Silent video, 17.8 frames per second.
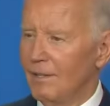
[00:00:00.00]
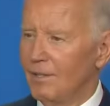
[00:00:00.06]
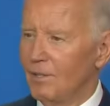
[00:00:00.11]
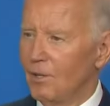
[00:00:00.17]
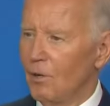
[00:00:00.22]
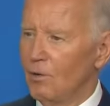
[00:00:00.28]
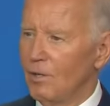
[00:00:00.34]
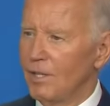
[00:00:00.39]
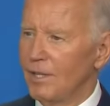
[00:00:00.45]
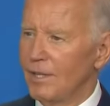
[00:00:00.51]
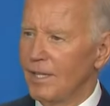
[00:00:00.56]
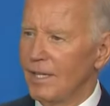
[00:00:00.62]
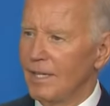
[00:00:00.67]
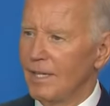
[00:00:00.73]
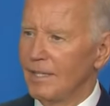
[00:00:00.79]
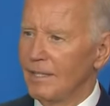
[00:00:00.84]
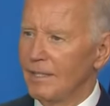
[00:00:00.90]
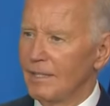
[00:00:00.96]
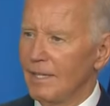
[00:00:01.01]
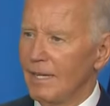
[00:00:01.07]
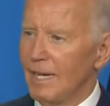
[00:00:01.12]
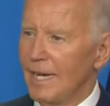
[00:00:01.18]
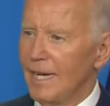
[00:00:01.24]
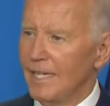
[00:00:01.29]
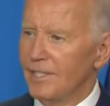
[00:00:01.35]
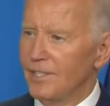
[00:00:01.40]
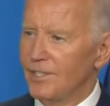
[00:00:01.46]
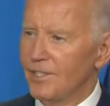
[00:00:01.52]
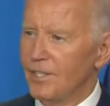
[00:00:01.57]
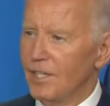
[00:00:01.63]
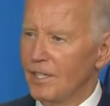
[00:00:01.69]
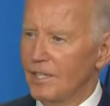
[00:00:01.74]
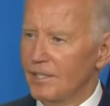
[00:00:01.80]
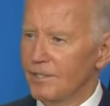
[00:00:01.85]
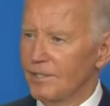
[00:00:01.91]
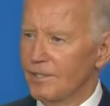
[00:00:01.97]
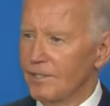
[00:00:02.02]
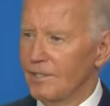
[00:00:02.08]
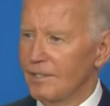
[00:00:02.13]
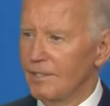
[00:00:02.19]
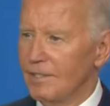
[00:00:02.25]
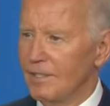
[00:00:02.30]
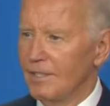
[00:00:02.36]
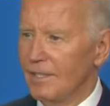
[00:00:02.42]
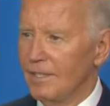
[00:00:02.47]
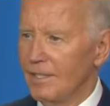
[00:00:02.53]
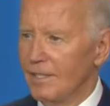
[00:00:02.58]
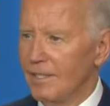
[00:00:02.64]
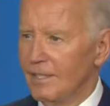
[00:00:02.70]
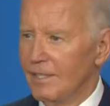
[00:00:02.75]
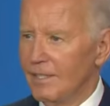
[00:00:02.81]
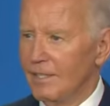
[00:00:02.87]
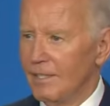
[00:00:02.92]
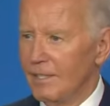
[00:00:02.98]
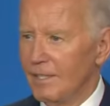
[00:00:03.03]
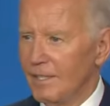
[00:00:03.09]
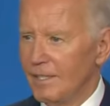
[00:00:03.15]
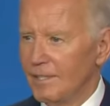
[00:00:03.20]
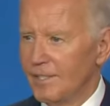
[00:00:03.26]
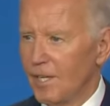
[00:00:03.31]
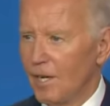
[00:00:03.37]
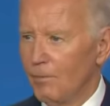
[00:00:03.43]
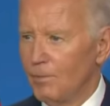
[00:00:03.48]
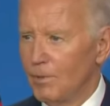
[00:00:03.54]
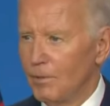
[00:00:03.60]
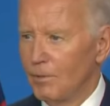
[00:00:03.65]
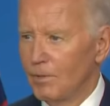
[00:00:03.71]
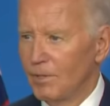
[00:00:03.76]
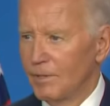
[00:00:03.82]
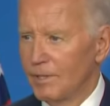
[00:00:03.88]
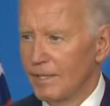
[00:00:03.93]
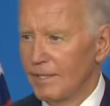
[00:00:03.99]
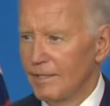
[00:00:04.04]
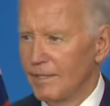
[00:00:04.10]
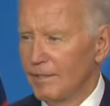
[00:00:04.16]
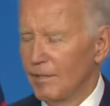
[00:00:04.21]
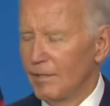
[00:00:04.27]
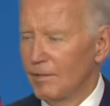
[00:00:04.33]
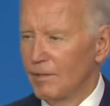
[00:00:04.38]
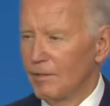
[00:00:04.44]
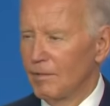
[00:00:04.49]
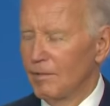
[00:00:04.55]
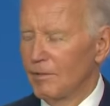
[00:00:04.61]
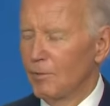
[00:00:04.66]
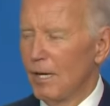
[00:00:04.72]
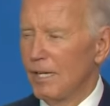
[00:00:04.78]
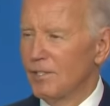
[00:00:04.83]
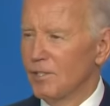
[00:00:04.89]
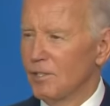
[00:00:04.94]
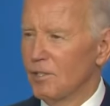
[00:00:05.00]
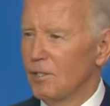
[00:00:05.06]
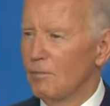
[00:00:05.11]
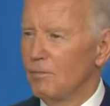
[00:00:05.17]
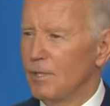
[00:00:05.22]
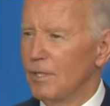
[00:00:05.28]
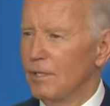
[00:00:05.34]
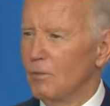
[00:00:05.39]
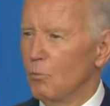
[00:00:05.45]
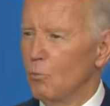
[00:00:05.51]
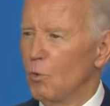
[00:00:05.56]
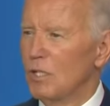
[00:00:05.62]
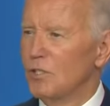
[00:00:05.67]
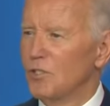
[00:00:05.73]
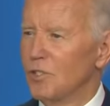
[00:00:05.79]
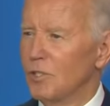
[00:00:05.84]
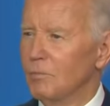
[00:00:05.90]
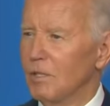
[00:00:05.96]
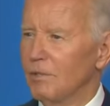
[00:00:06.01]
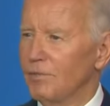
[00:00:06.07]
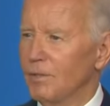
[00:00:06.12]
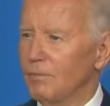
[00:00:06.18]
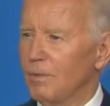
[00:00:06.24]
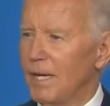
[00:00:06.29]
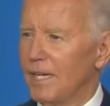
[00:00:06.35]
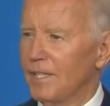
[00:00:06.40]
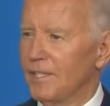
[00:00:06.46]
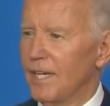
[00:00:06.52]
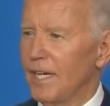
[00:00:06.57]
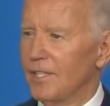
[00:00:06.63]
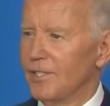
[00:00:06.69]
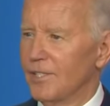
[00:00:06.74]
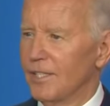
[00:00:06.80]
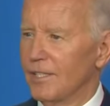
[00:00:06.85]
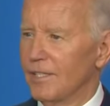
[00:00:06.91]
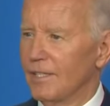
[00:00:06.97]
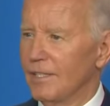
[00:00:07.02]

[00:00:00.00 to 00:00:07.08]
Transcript: The only thing age does is help you with, creates a little bit of wisdom if you pay attention.